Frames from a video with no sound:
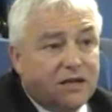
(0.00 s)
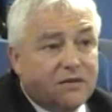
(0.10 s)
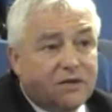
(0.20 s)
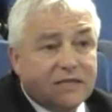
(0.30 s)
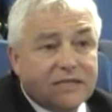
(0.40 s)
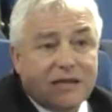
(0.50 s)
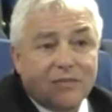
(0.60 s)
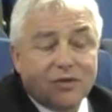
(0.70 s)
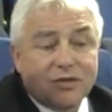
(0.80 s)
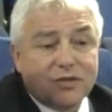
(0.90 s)
and Sam
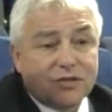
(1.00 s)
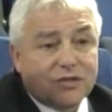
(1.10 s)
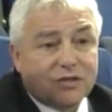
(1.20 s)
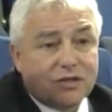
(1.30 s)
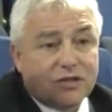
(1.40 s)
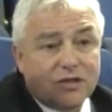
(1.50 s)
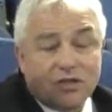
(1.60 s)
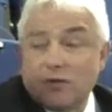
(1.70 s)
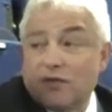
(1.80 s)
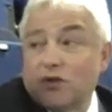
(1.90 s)
Hernst,
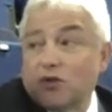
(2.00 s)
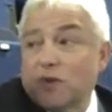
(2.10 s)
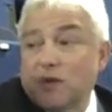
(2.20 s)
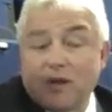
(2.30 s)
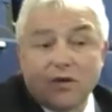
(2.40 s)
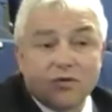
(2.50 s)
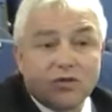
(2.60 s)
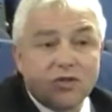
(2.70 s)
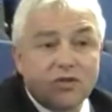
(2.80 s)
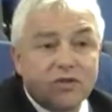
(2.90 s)
two of those being my own
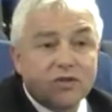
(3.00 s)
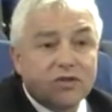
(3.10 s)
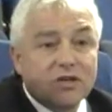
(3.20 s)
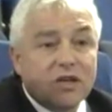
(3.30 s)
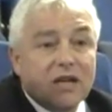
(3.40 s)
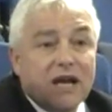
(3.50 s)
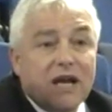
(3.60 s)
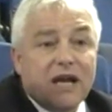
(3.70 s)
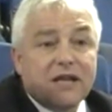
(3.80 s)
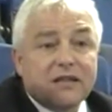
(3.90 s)
students,
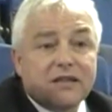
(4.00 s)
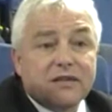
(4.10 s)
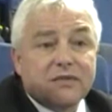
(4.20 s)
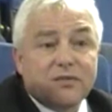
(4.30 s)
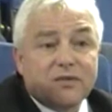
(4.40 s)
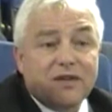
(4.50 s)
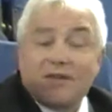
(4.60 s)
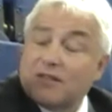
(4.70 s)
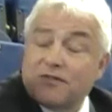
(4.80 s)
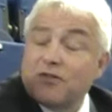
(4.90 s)
and they've
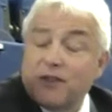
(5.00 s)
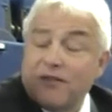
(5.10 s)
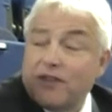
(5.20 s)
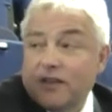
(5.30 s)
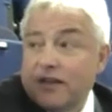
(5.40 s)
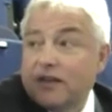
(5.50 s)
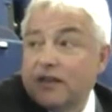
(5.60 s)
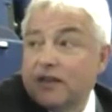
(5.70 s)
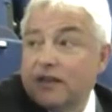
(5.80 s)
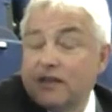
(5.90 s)
had to fund everything.
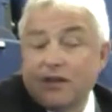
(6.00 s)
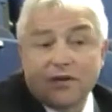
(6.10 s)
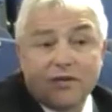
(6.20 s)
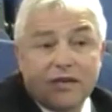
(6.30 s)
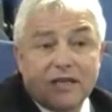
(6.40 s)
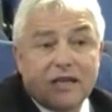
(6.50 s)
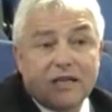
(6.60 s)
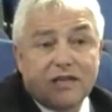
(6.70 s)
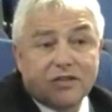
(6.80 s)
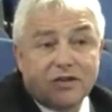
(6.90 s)

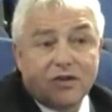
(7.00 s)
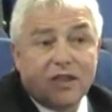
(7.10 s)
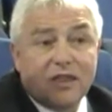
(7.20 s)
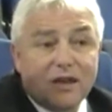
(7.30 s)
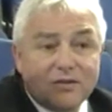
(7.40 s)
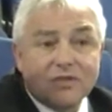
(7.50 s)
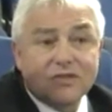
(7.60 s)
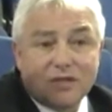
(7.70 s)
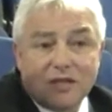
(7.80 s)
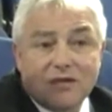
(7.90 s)
You're talking
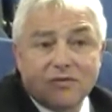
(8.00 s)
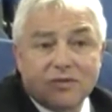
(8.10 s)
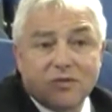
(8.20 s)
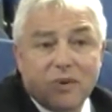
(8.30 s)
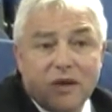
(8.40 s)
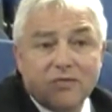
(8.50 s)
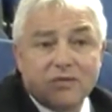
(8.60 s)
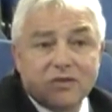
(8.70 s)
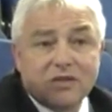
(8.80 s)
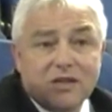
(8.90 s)
thousands and thousands of
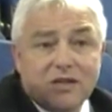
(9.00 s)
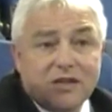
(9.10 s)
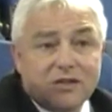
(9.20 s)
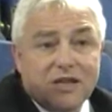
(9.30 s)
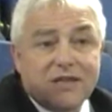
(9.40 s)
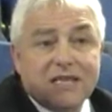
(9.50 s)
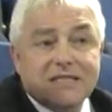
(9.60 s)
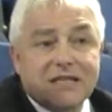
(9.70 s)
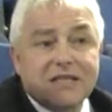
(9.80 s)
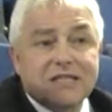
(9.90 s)
pounds, and yet they
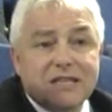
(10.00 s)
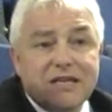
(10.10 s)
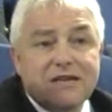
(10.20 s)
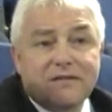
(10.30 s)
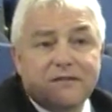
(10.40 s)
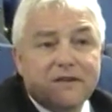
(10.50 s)
still achieve